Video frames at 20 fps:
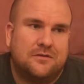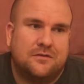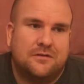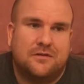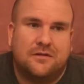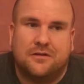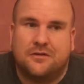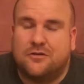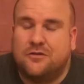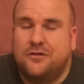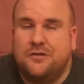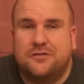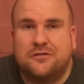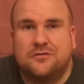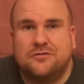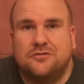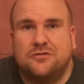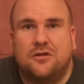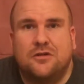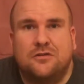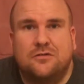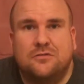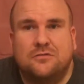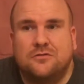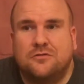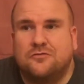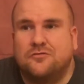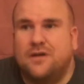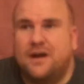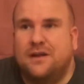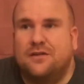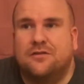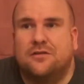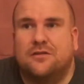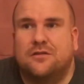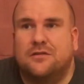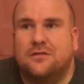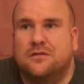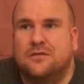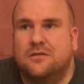the cruise control, great
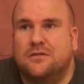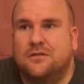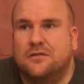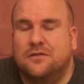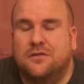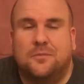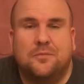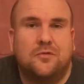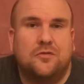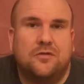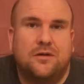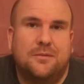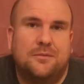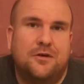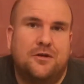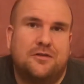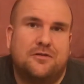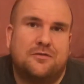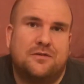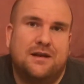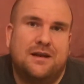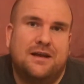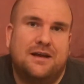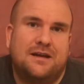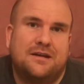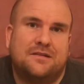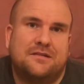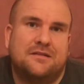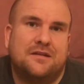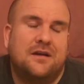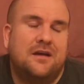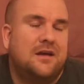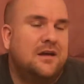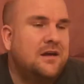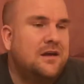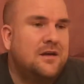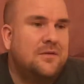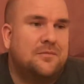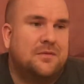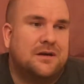on the boring motorway legs,
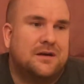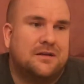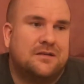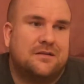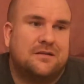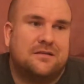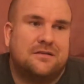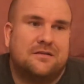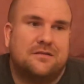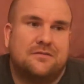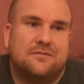but